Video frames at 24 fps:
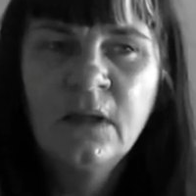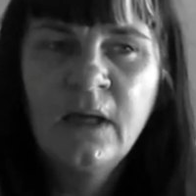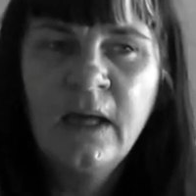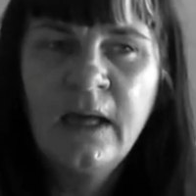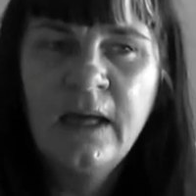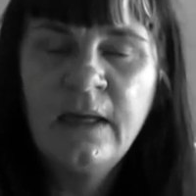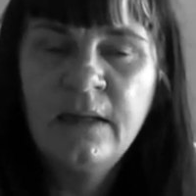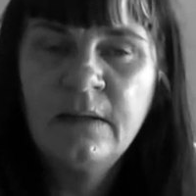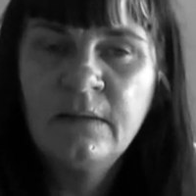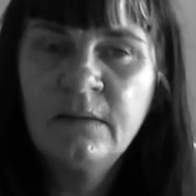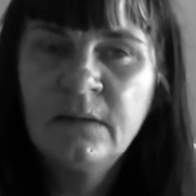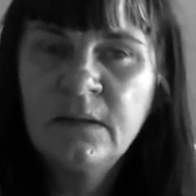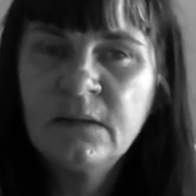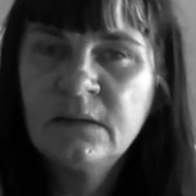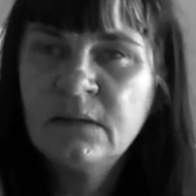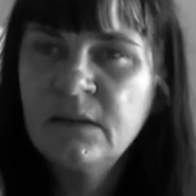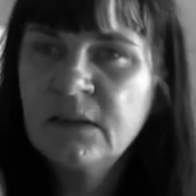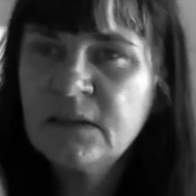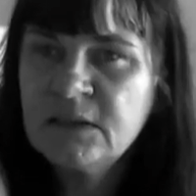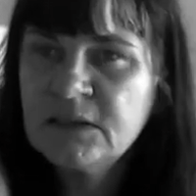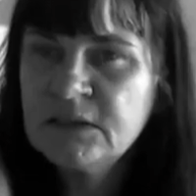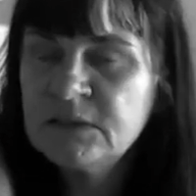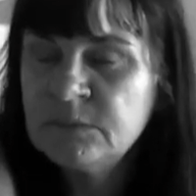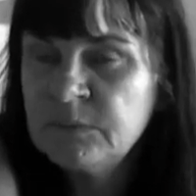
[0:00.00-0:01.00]
And the
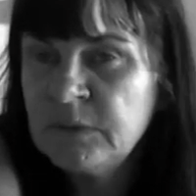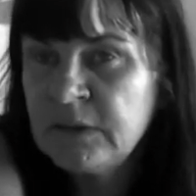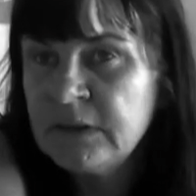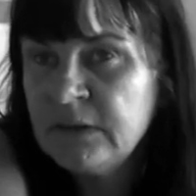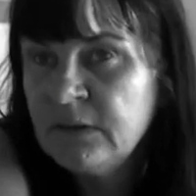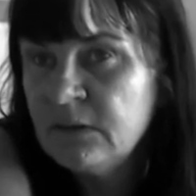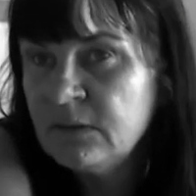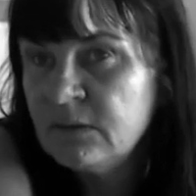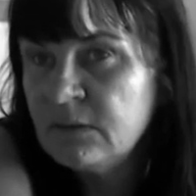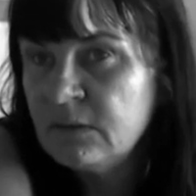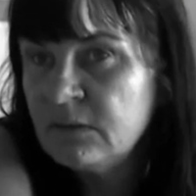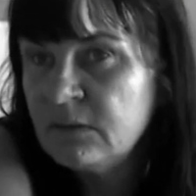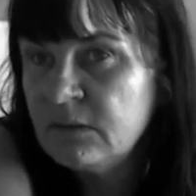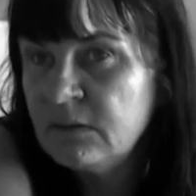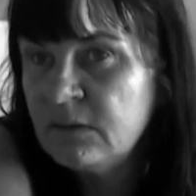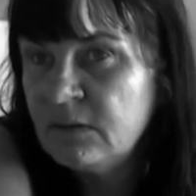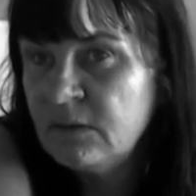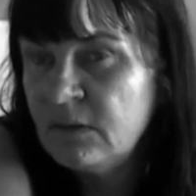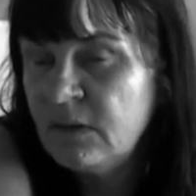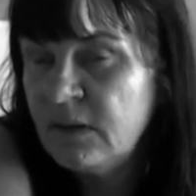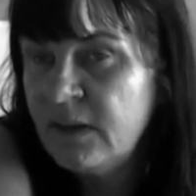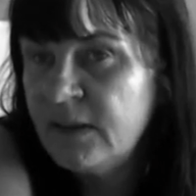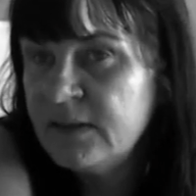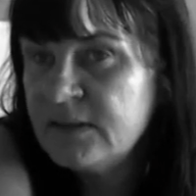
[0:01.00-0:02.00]
next minute, in
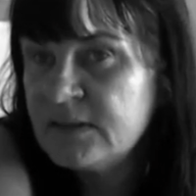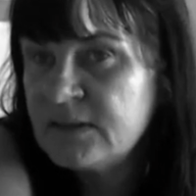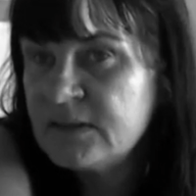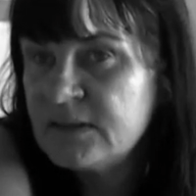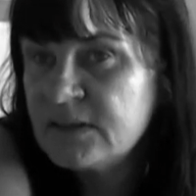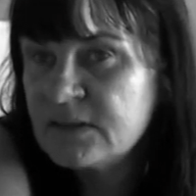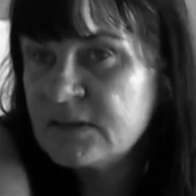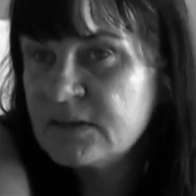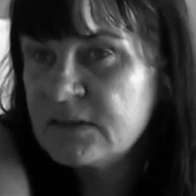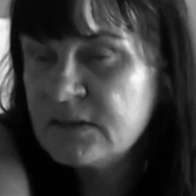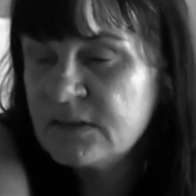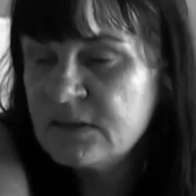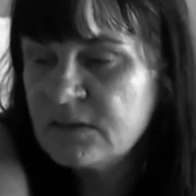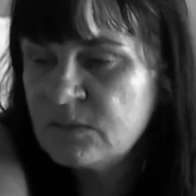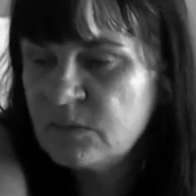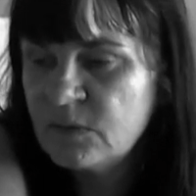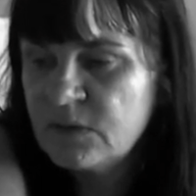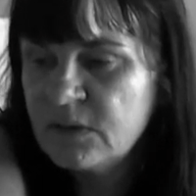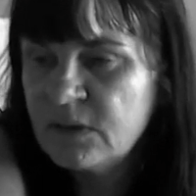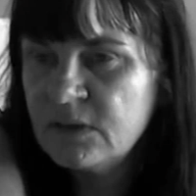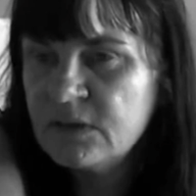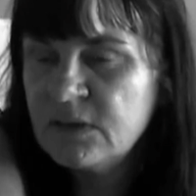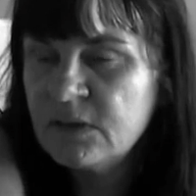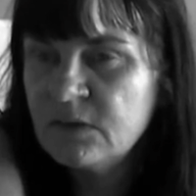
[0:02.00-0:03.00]
the late 60s, when
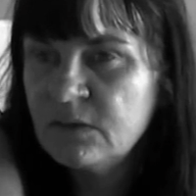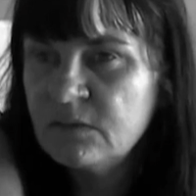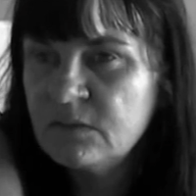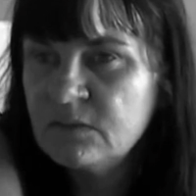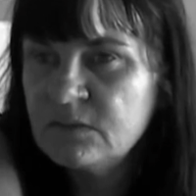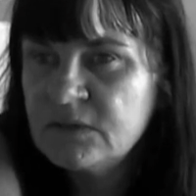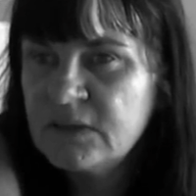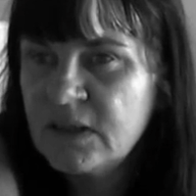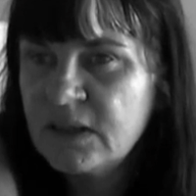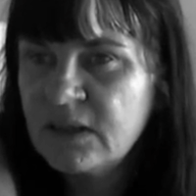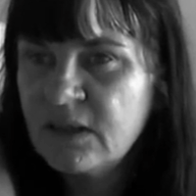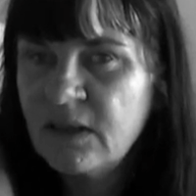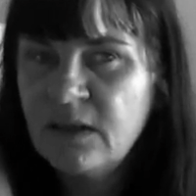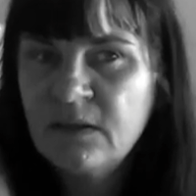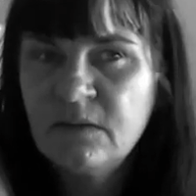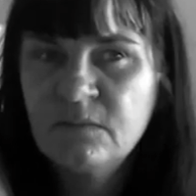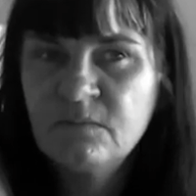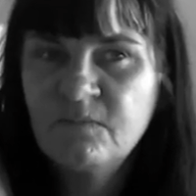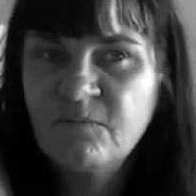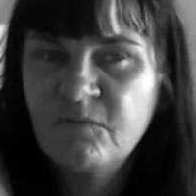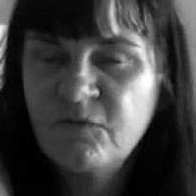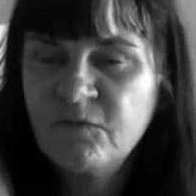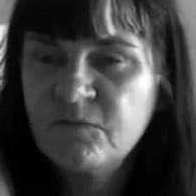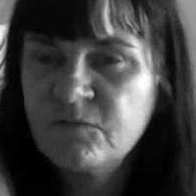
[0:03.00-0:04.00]
they, you know, a decade,
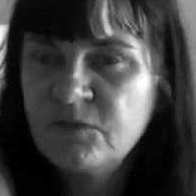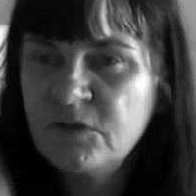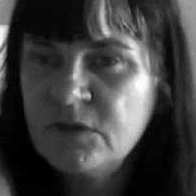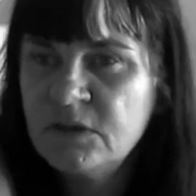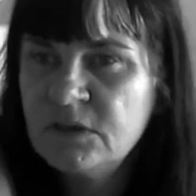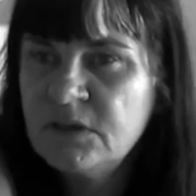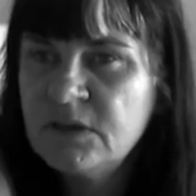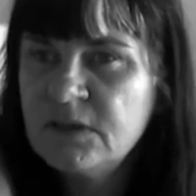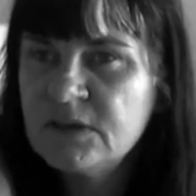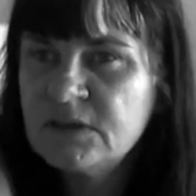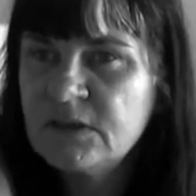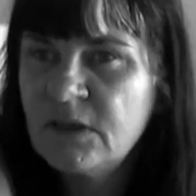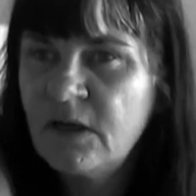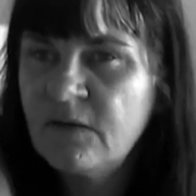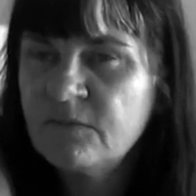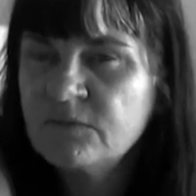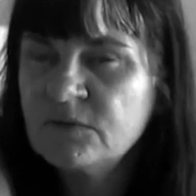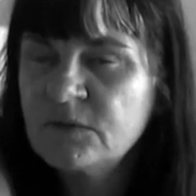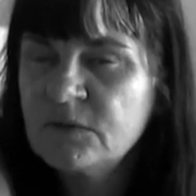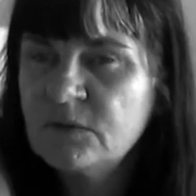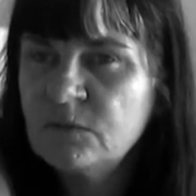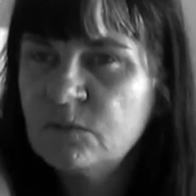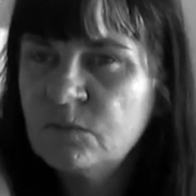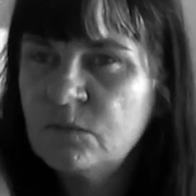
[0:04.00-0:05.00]
15 years
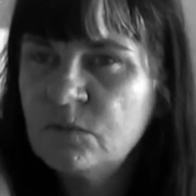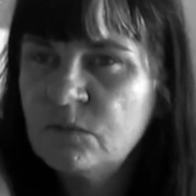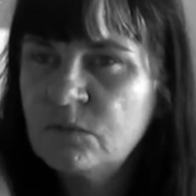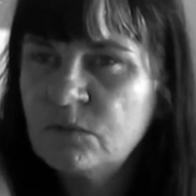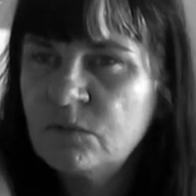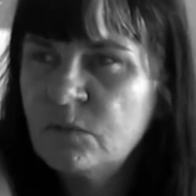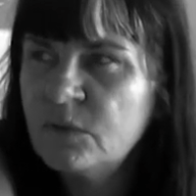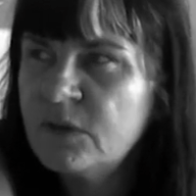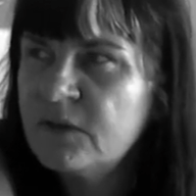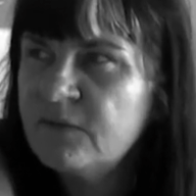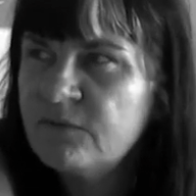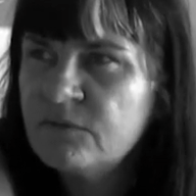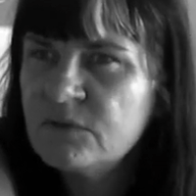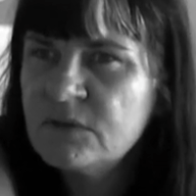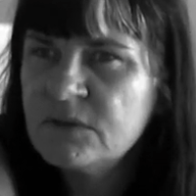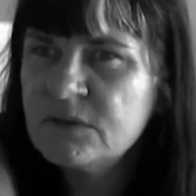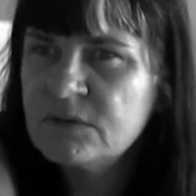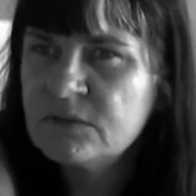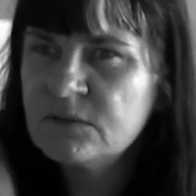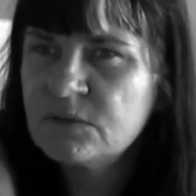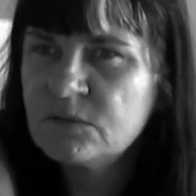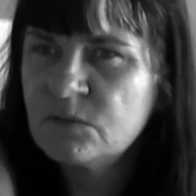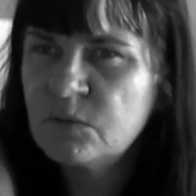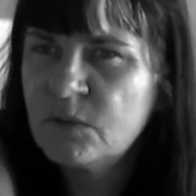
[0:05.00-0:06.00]
after the war, or whatever it
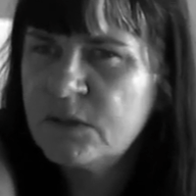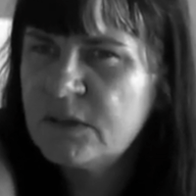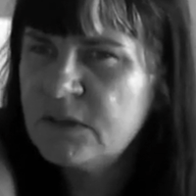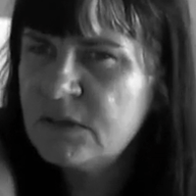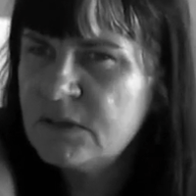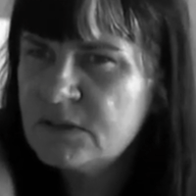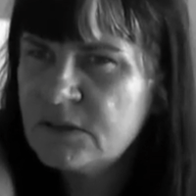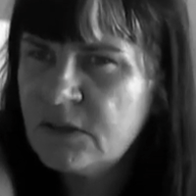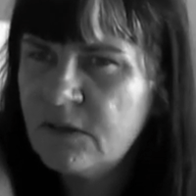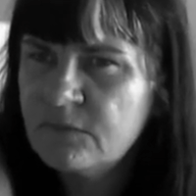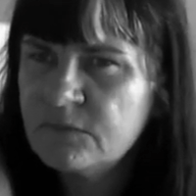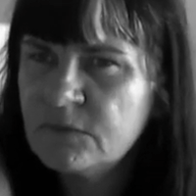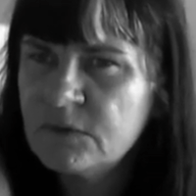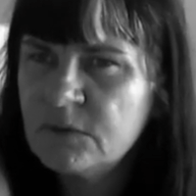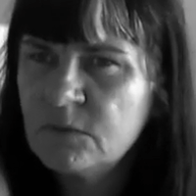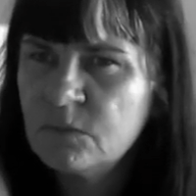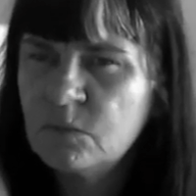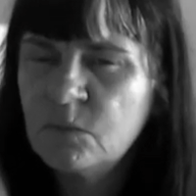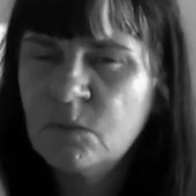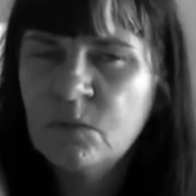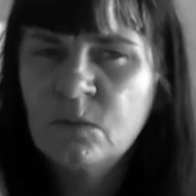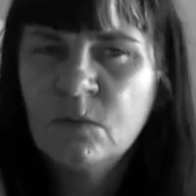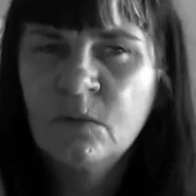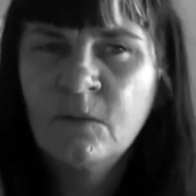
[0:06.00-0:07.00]
is, 20 years after the
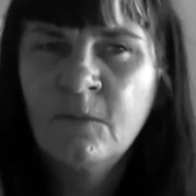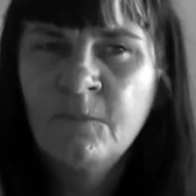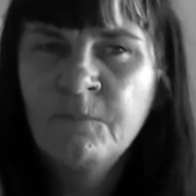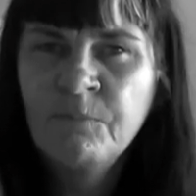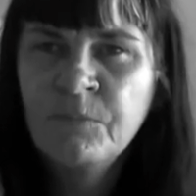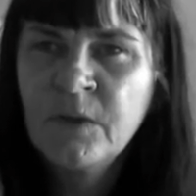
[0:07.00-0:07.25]
war,